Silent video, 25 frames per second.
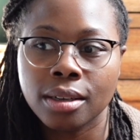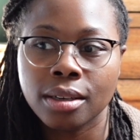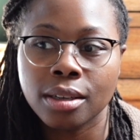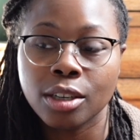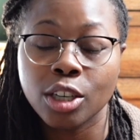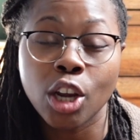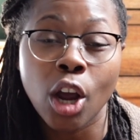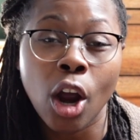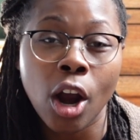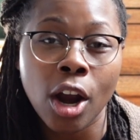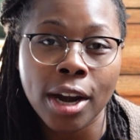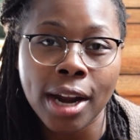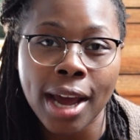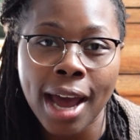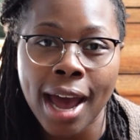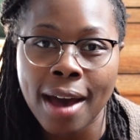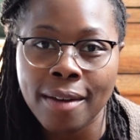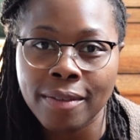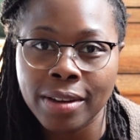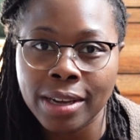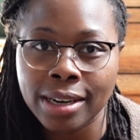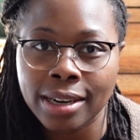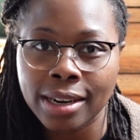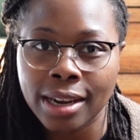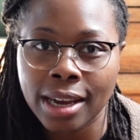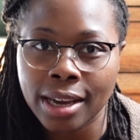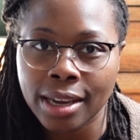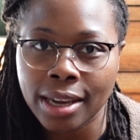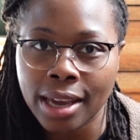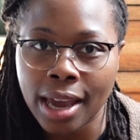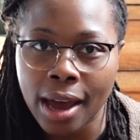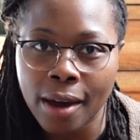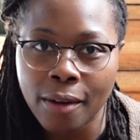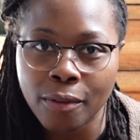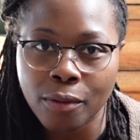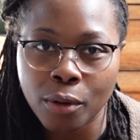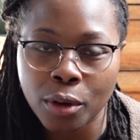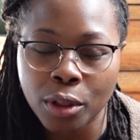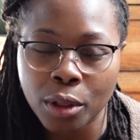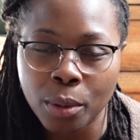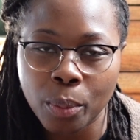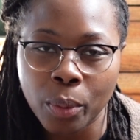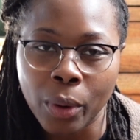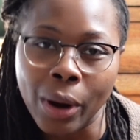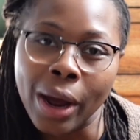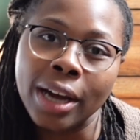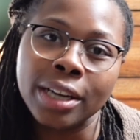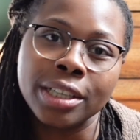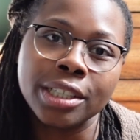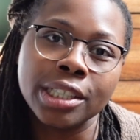yarn I haven't knit yet for the
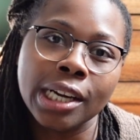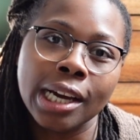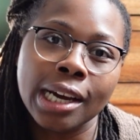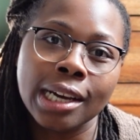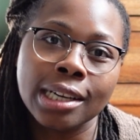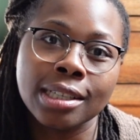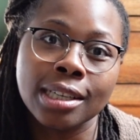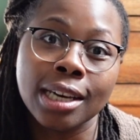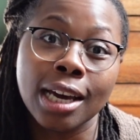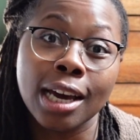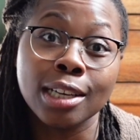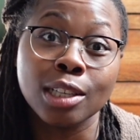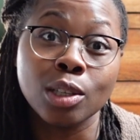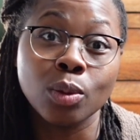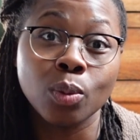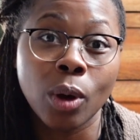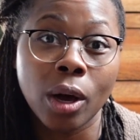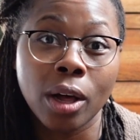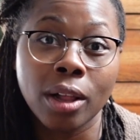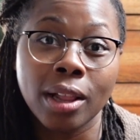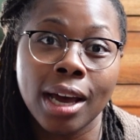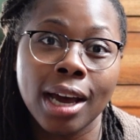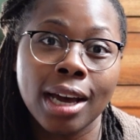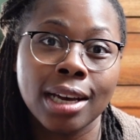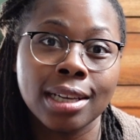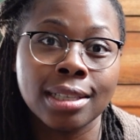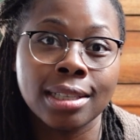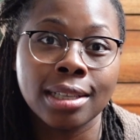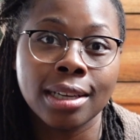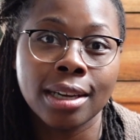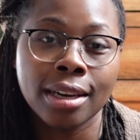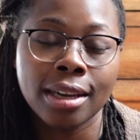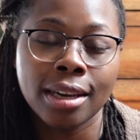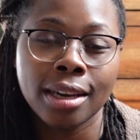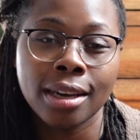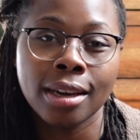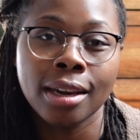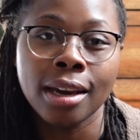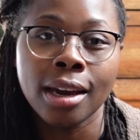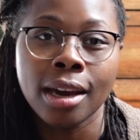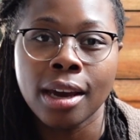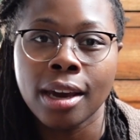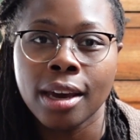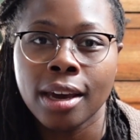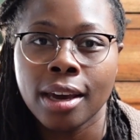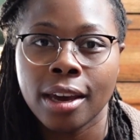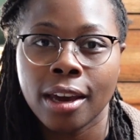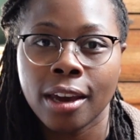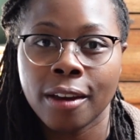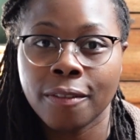project, as well as any,
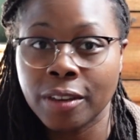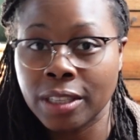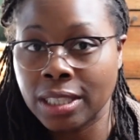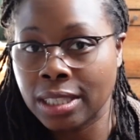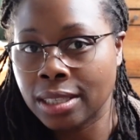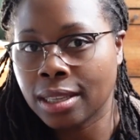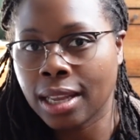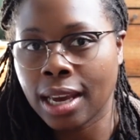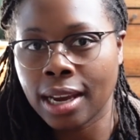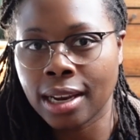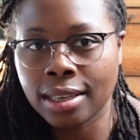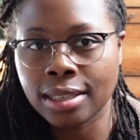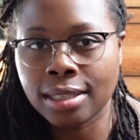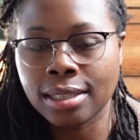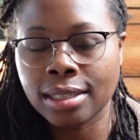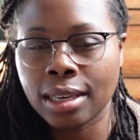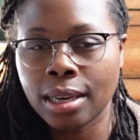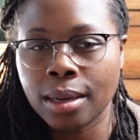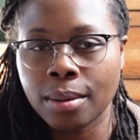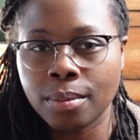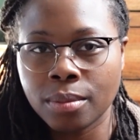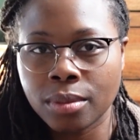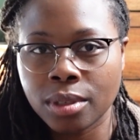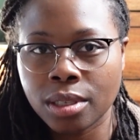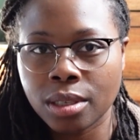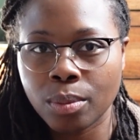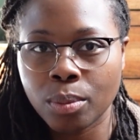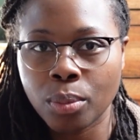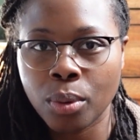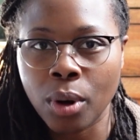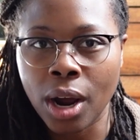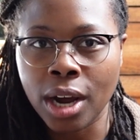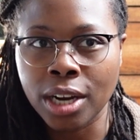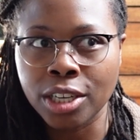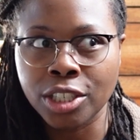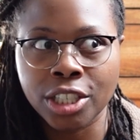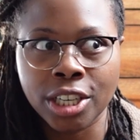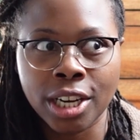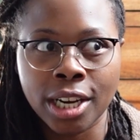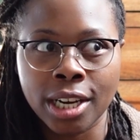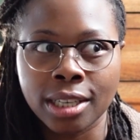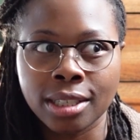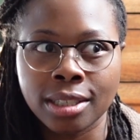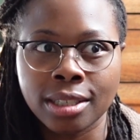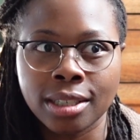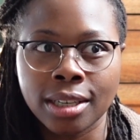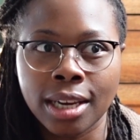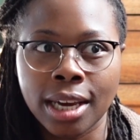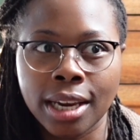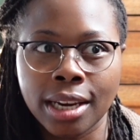if it's like a seamed
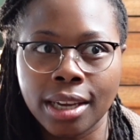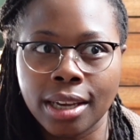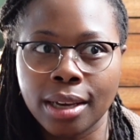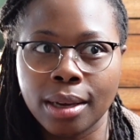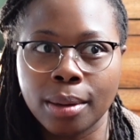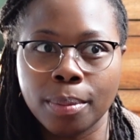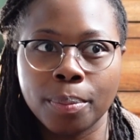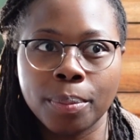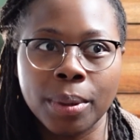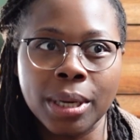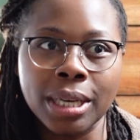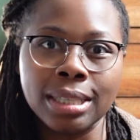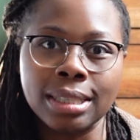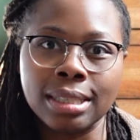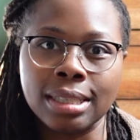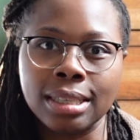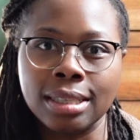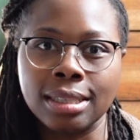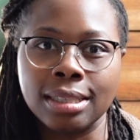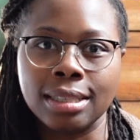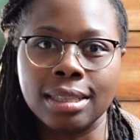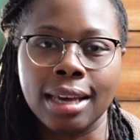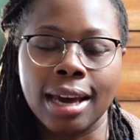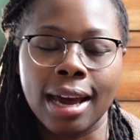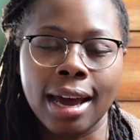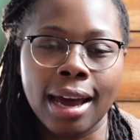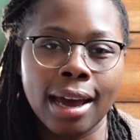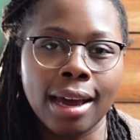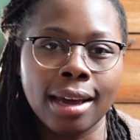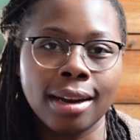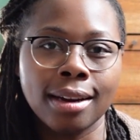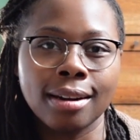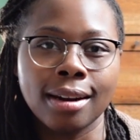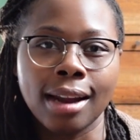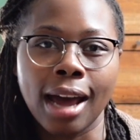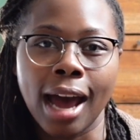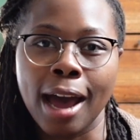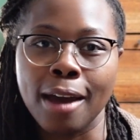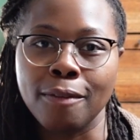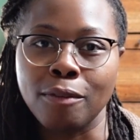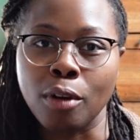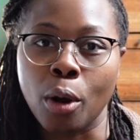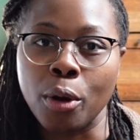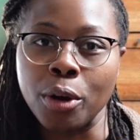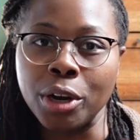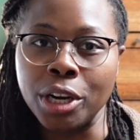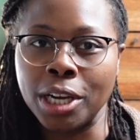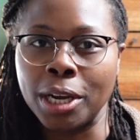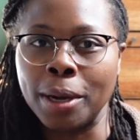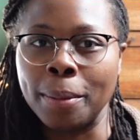project, any pieces that I've
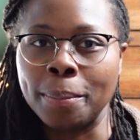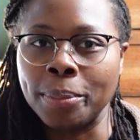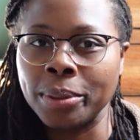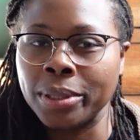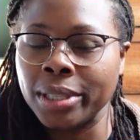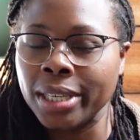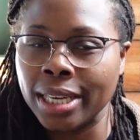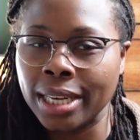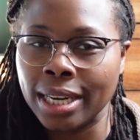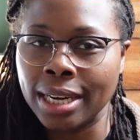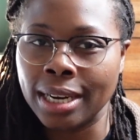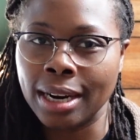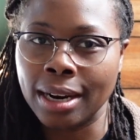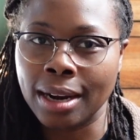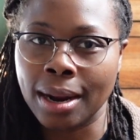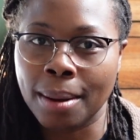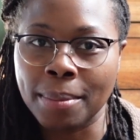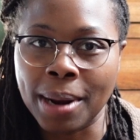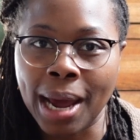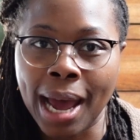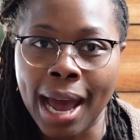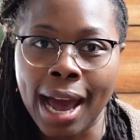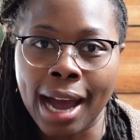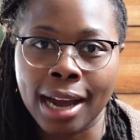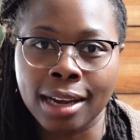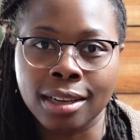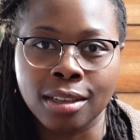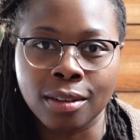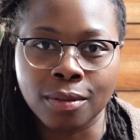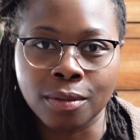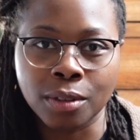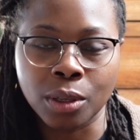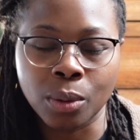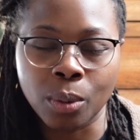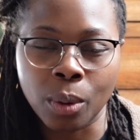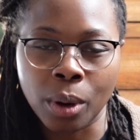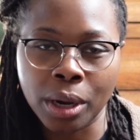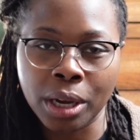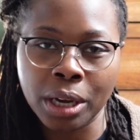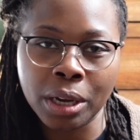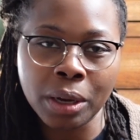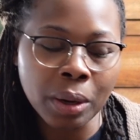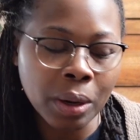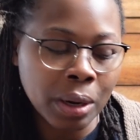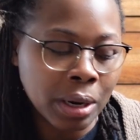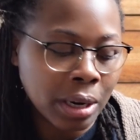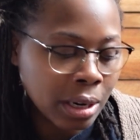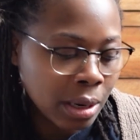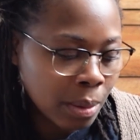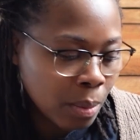already completed and I'm not actively working
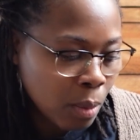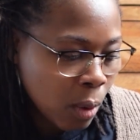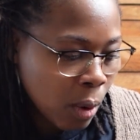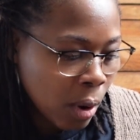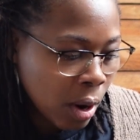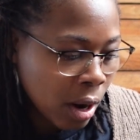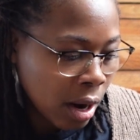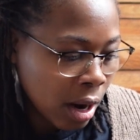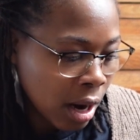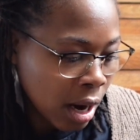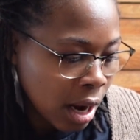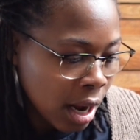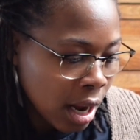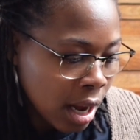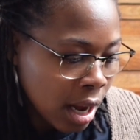on anymore.